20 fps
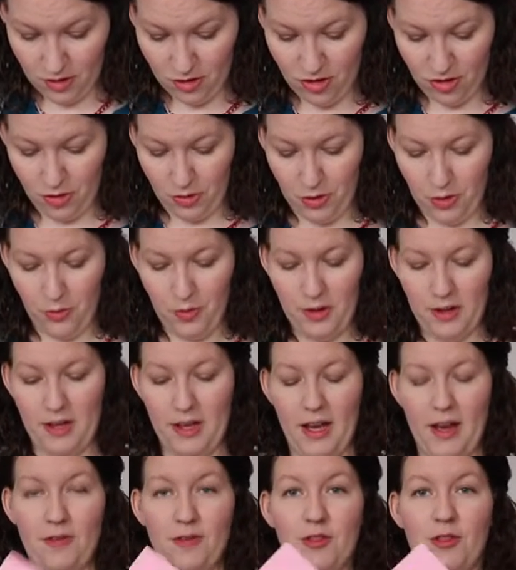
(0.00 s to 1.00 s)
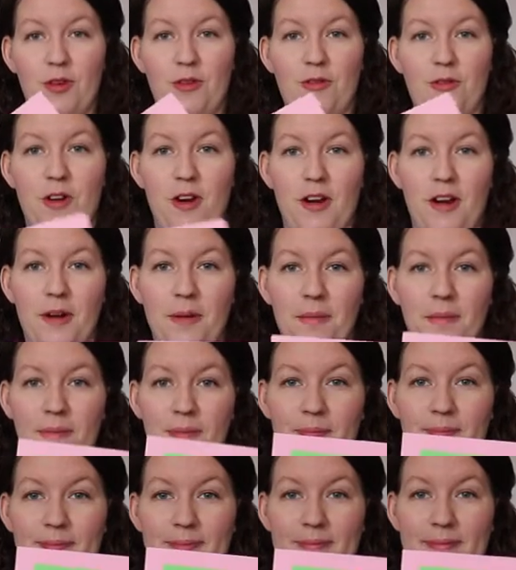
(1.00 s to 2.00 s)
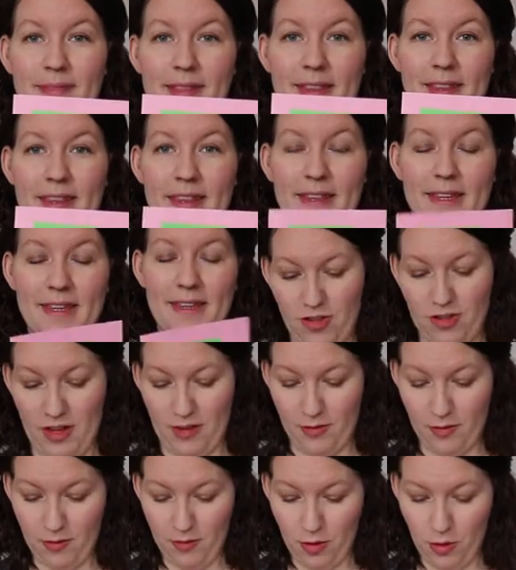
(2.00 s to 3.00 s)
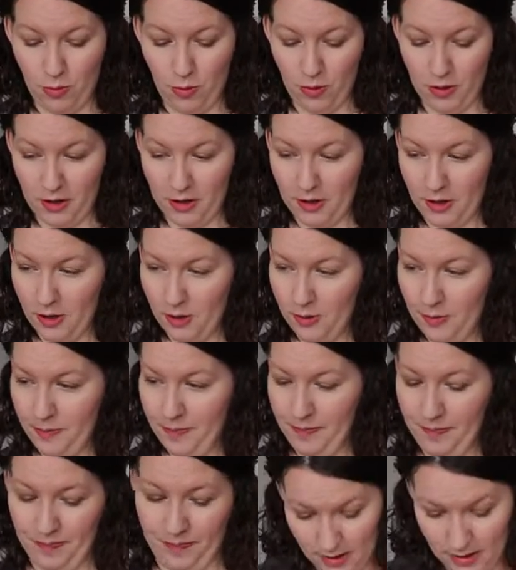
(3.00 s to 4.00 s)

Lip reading: Show you what I have so far. Just have a few more to go.